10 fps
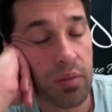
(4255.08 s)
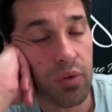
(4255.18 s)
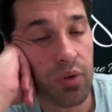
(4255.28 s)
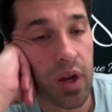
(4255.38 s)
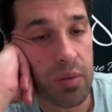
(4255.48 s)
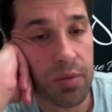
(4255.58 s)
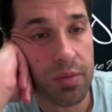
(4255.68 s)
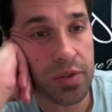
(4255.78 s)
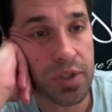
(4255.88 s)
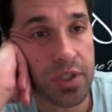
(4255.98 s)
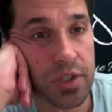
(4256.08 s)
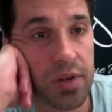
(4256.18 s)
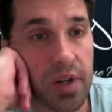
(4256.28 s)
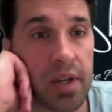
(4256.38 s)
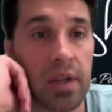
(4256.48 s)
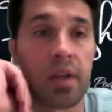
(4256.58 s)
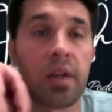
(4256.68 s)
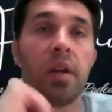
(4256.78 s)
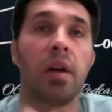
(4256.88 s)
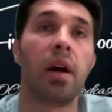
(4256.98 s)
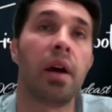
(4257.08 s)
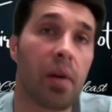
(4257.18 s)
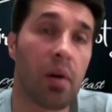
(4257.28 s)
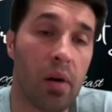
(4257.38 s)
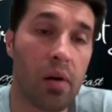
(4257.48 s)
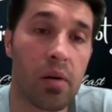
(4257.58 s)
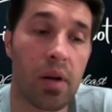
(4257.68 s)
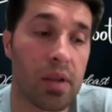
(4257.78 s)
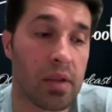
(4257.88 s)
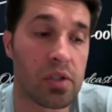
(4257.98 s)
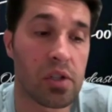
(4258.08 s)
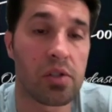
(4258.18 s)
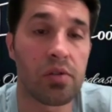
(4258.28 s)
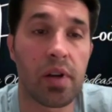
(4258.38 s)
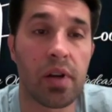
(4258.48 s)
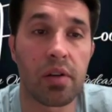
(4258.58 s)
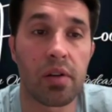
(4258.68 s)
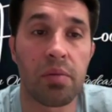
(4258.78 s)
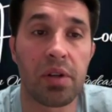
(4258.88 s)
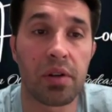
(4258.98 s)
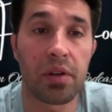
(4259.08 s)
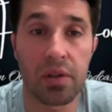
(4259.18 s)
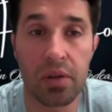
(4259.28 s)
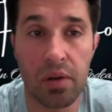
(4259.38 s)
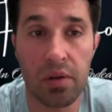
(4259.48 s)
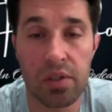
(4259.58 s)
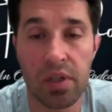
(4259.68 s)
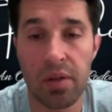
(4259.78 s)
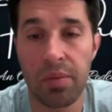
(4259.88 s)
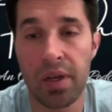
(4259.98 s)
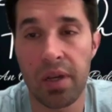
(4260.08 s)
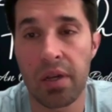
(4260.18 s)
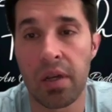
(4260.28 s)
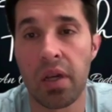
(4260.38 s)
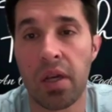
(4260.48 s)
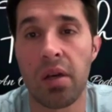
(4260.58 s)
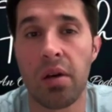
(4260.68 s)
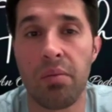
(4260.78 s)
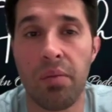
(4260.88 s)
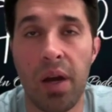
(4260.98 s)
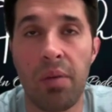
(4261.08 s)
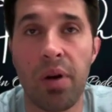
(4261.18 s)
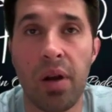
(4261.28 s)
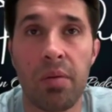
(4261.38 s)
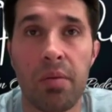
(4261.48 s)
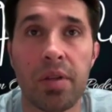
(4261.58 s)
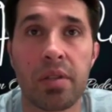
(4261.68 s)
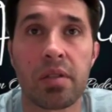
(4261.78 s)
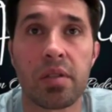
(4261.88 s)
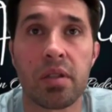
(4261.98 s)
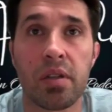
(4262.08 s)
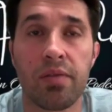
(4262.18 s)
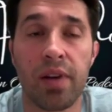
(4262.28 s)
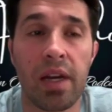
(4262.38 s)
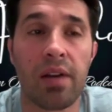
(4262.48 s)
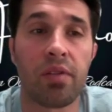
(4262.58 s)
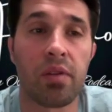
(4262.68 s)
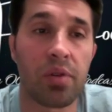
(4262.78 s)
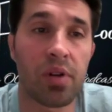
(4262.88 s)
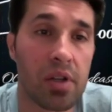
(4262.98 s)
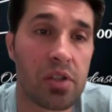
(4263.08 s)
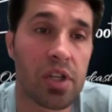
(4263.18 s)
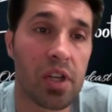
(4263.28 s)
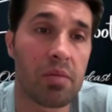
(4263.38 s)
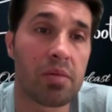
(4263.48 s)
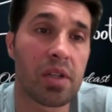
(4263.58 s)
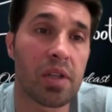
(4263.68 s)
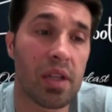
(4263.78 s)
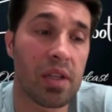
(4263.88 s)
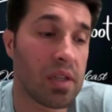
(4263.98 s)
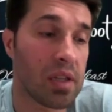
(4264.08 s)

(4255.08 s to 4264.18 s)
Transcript: problem with JJ Redick at all. I think JJ Redick could be a good coach in the NBA. My problem is if I have LeBron James and Anthony